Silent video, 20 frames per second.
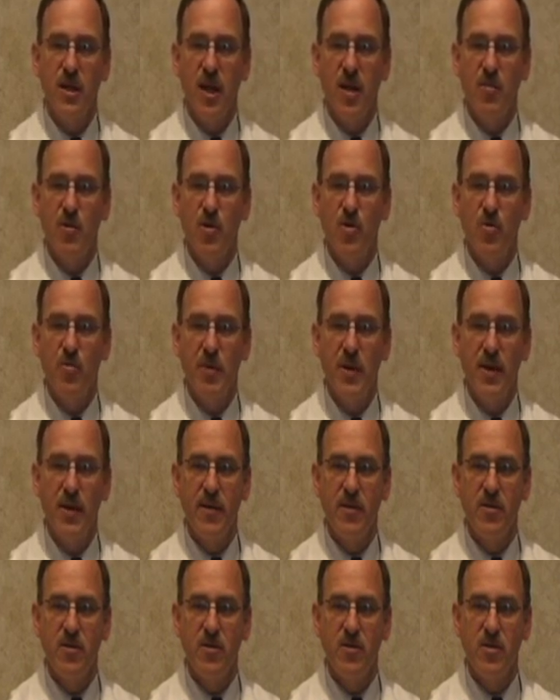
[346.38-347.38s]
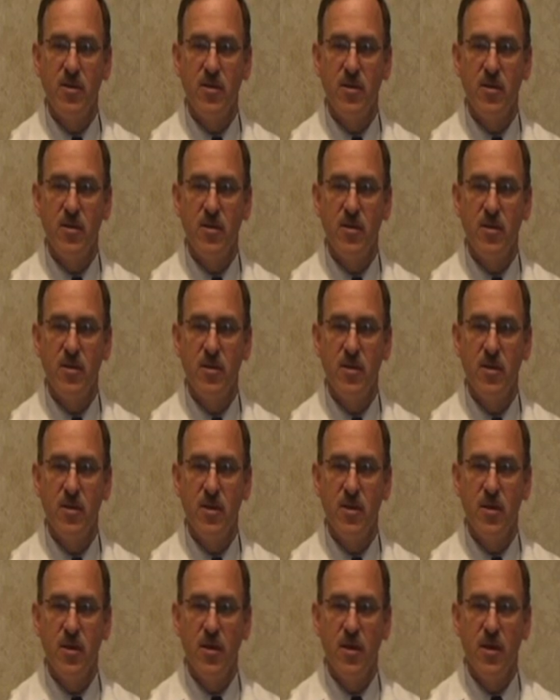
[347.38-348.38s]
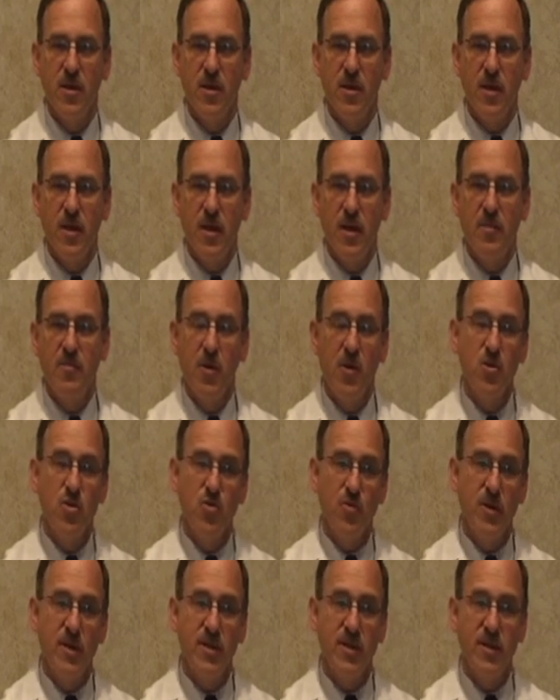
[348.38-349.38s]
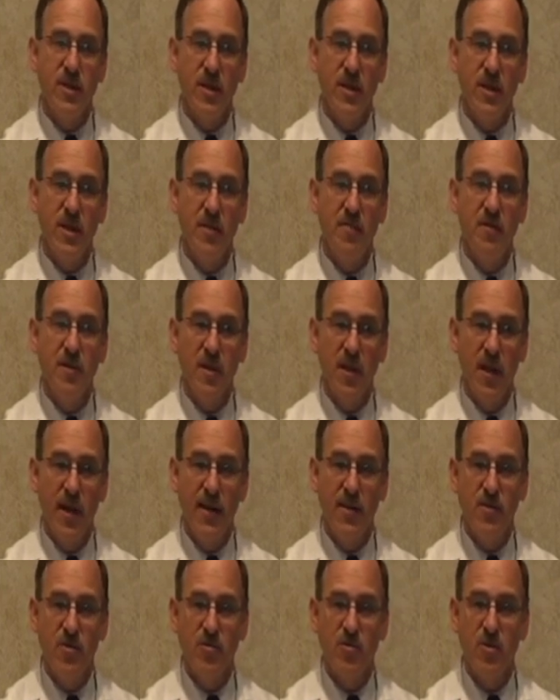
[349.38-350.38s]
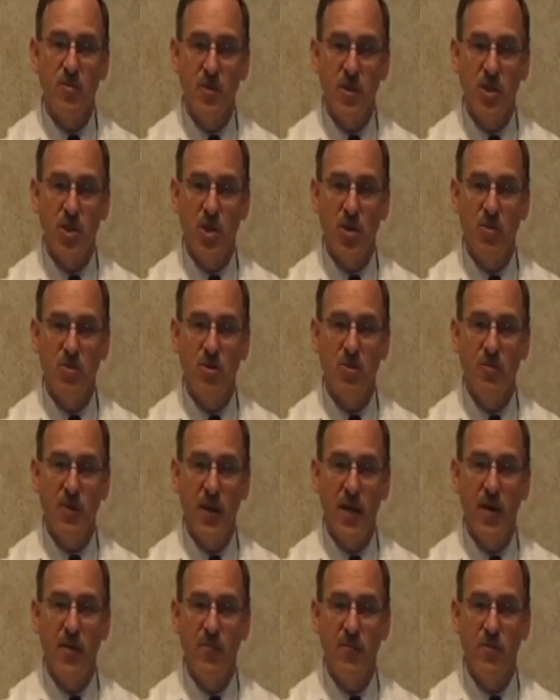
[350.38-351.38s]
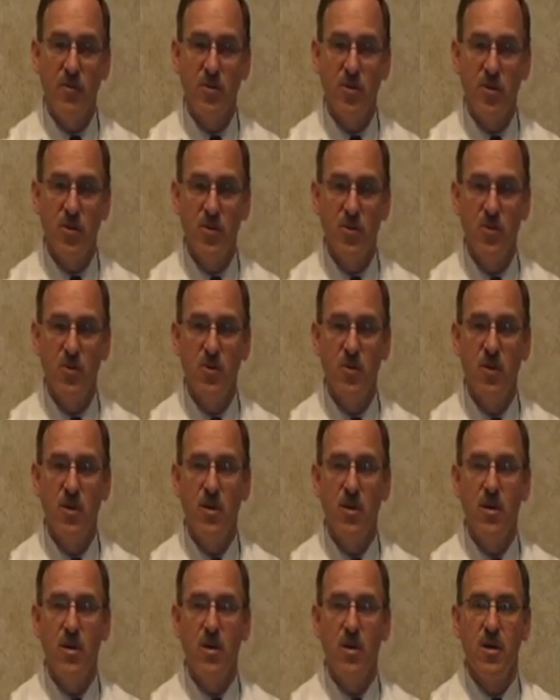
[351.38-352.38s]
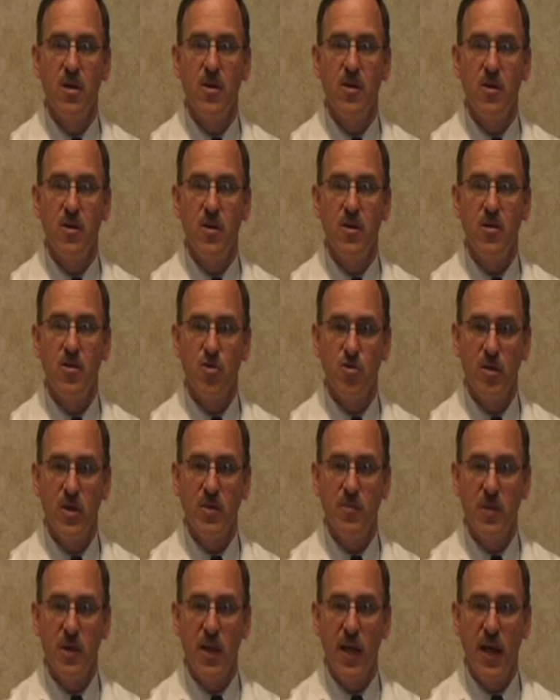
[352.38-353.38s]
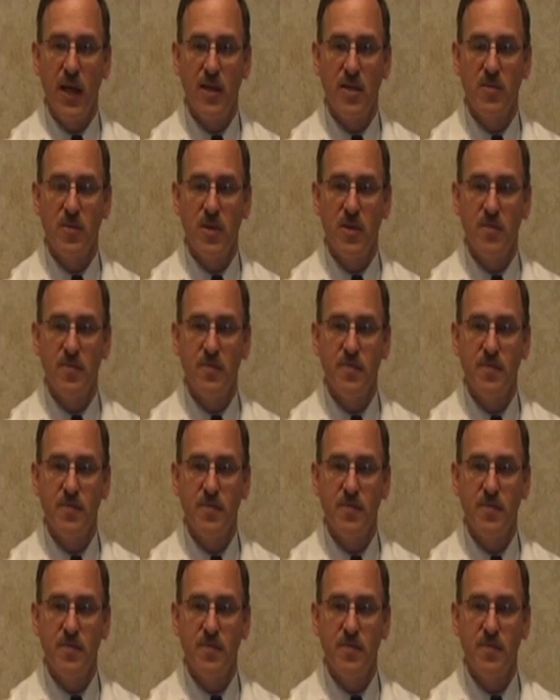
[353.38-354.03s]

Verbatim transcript: chemical peels, and most recently, even laser has been shown to be helpful to treat melasma.